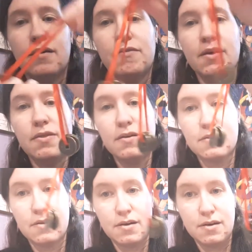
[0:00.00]
I've had
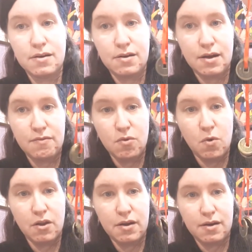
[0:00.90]
this in every
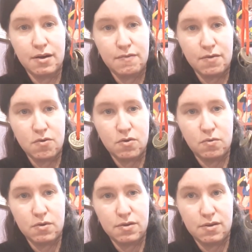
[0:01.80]
wallet I have ever
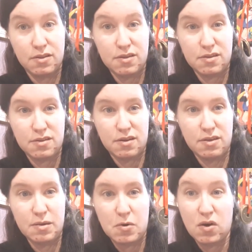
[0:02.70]
owned since, I
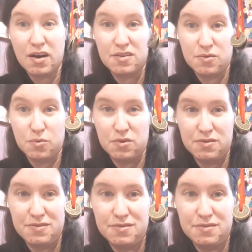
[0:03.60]
think, about high school.